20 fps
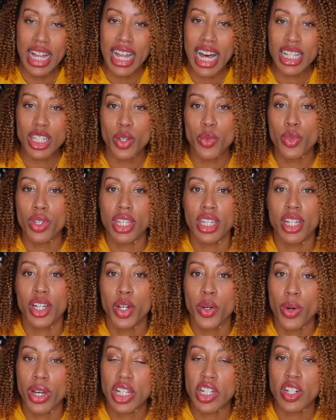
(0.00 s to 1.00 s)
That's a really
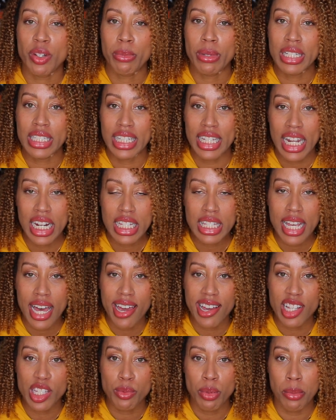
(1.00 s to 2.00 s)
good question because a lot of
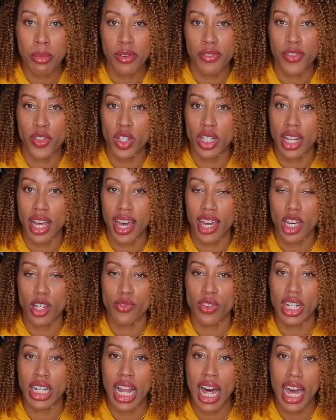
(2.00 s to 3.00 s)
times people feel like
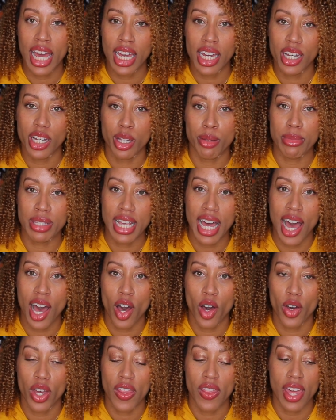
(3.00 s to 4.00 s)
if a line comes
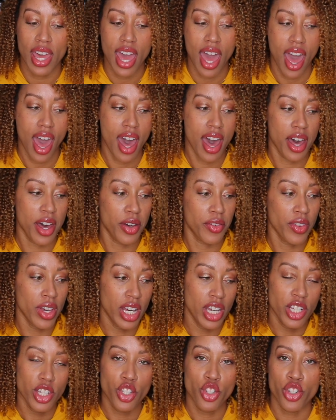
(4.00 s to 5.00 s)
out and they have
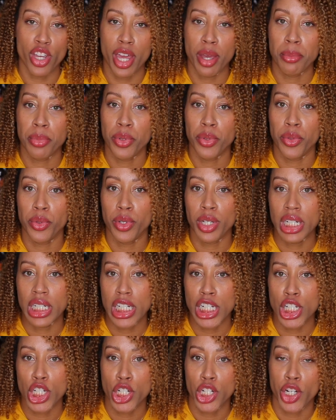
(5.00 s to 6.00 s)
shampoo,
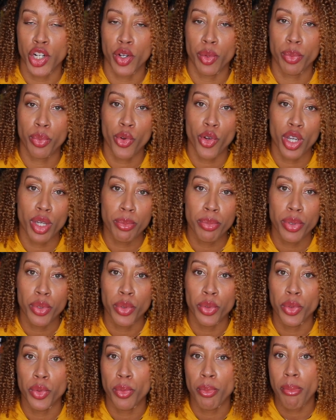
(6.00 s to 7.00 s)
conditioner,
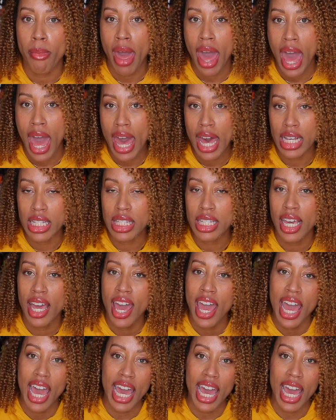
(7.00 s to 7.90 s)
pre-poo, mask,